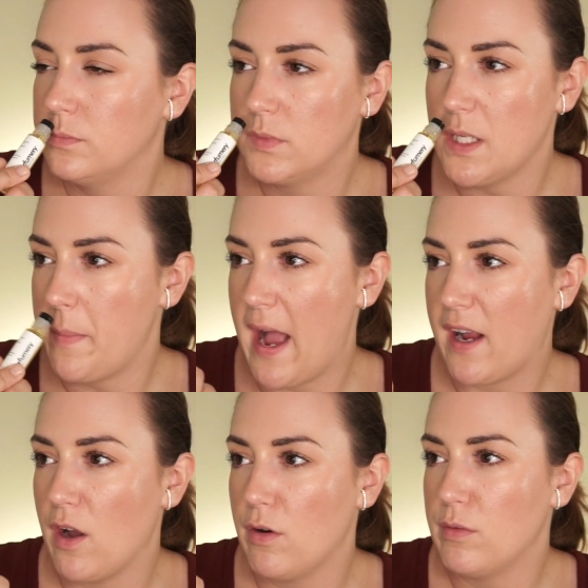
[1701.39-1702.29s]

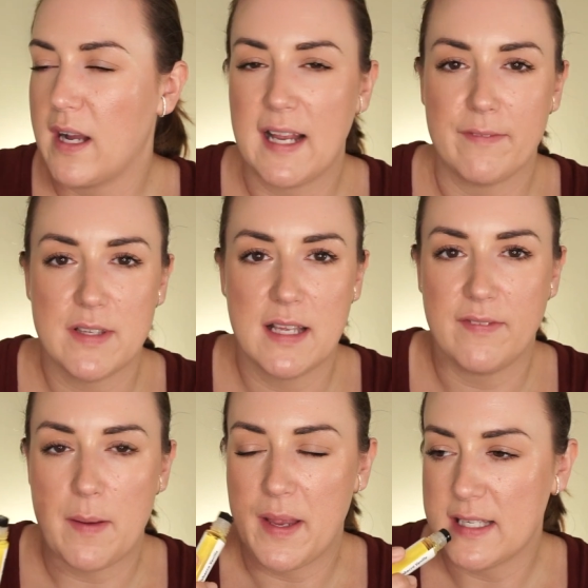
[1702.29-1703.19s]
tobacco, I guess, if
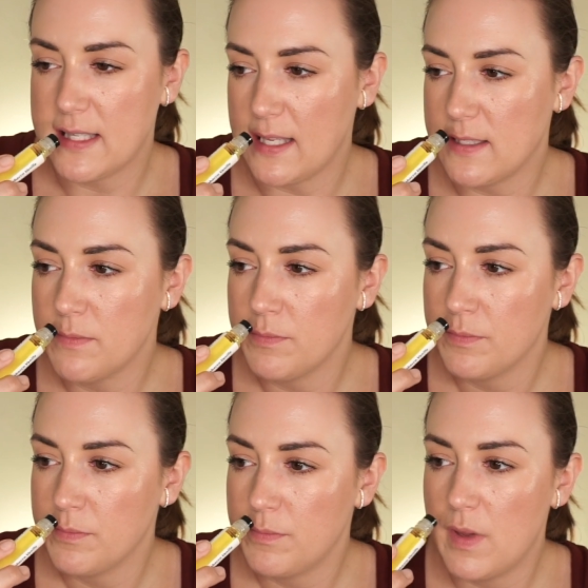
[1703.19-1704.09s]
that makes sense,
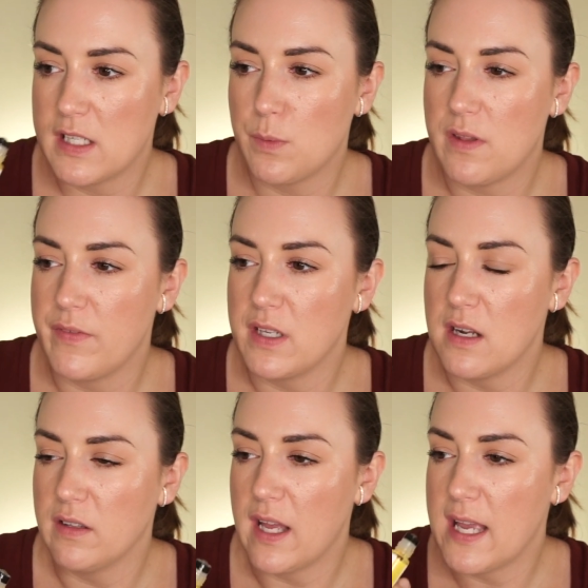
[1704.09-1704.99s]
mixed with the
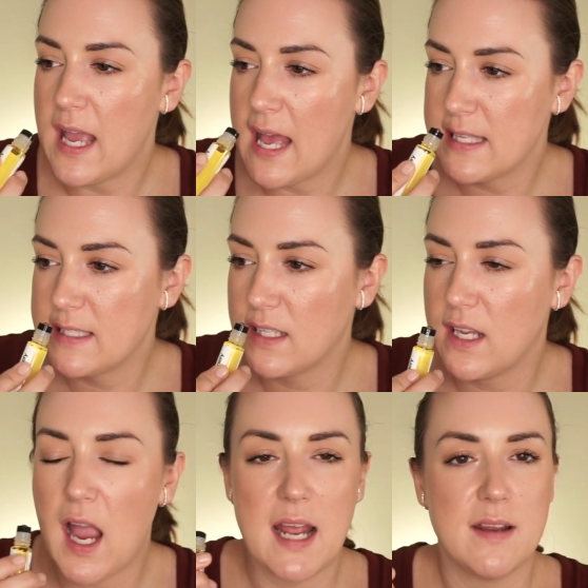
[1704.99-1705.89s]
vanilla. It has
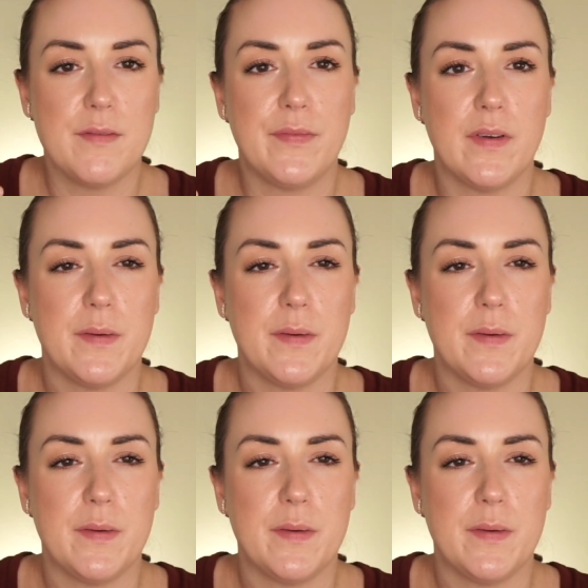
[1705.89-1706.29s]
kind of